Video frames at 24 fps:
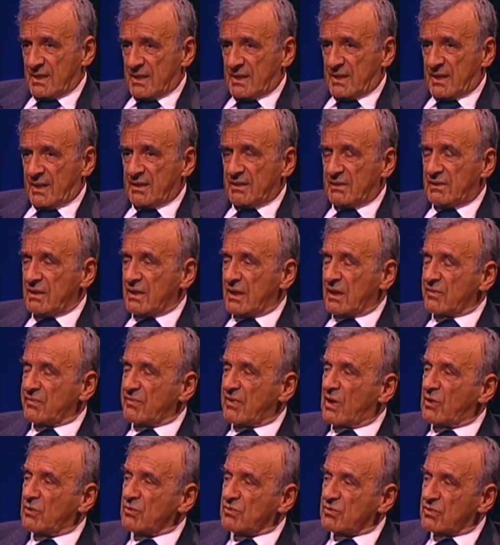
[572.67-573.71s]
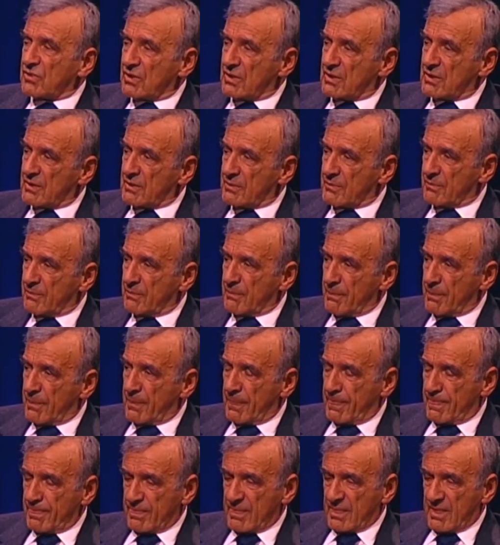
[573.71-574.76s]
Until I found,
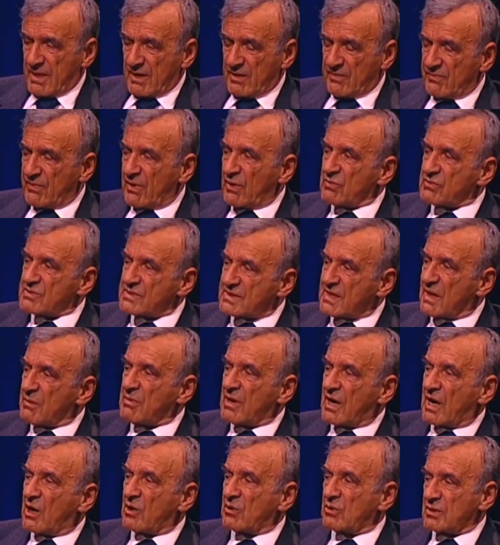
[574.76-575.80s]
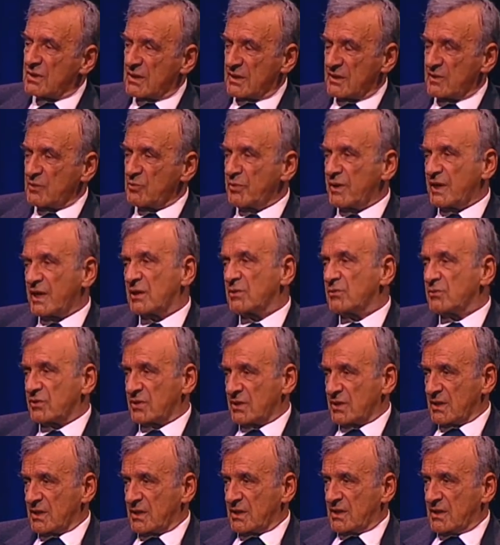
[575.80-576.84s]
I found somehow a way out
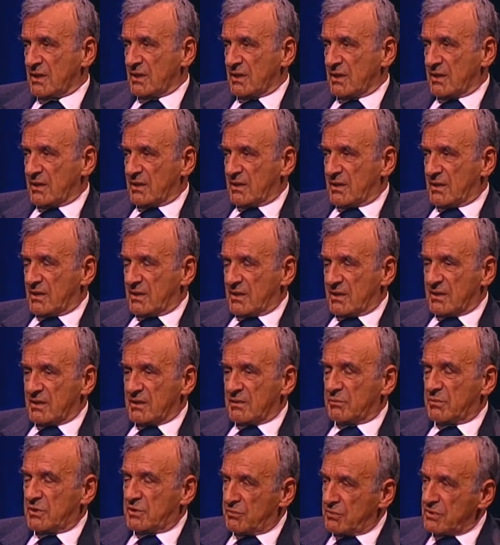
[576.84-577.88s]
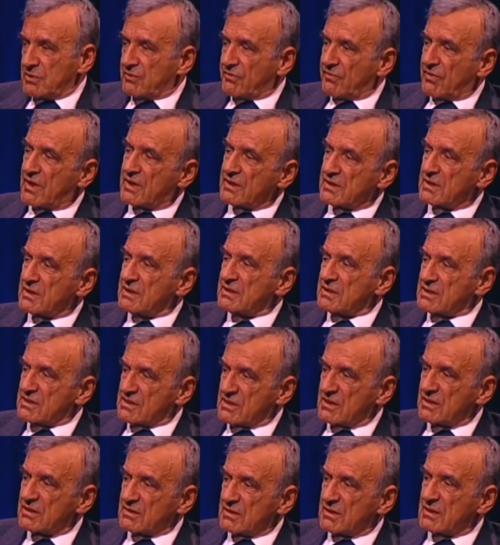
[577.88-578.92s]
between the father and the
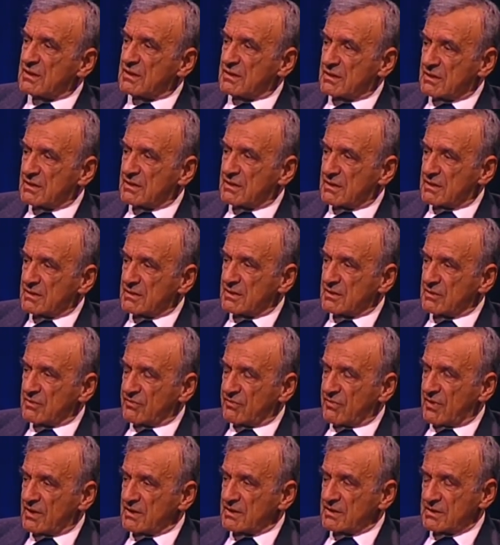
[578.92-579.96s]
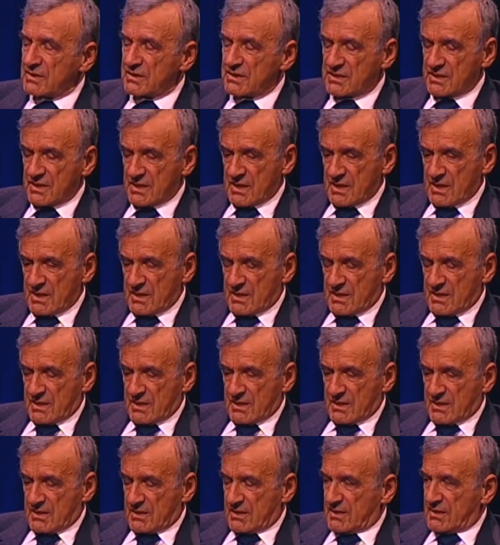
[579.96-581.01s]
son. That the father is,
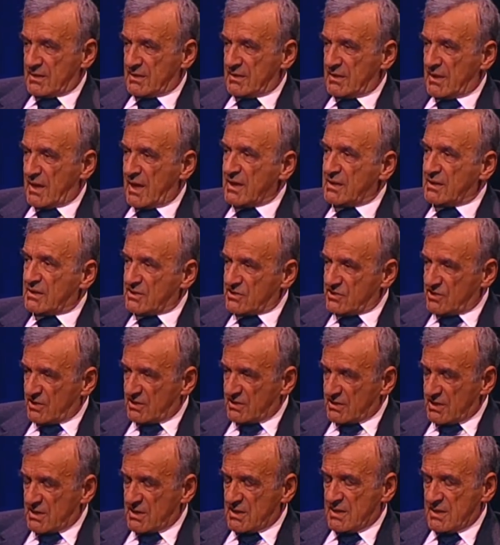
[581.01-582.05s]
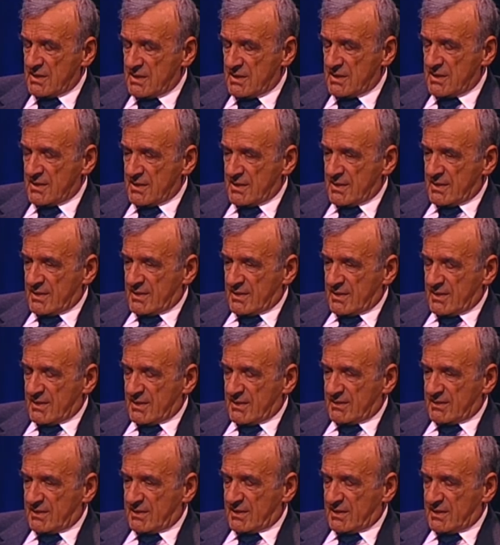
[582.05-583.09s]
uh, and the son,
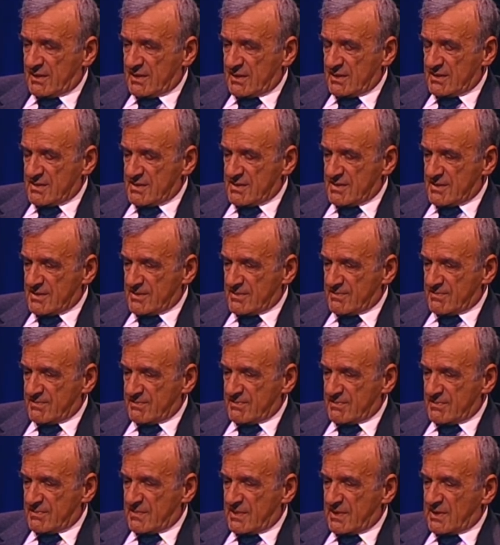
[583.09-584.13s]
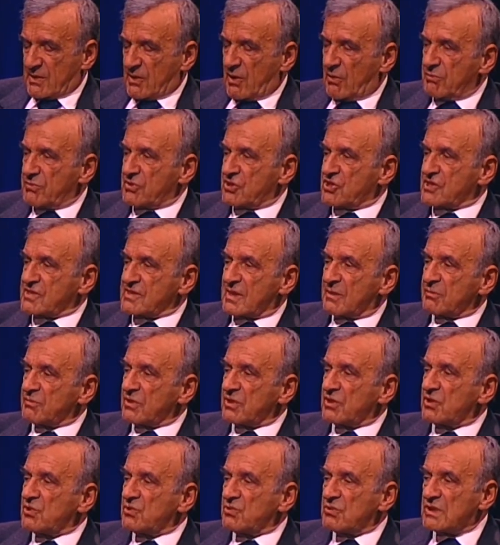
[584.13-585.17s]
they are uh, accomplishing something
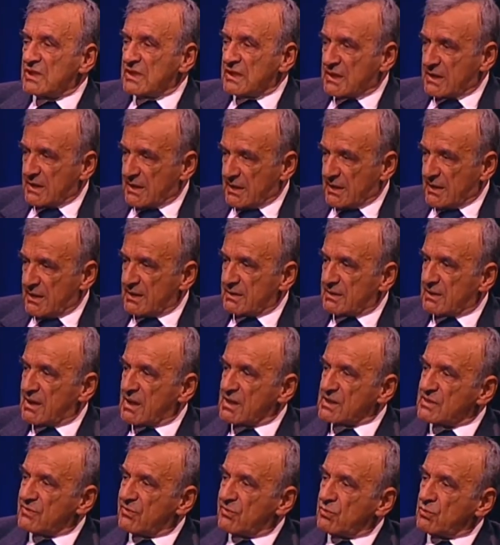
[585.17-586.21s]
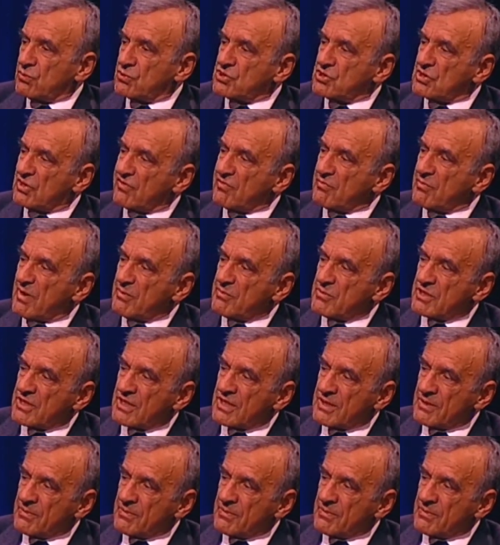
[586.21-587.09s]
unique, a transfusion of memory.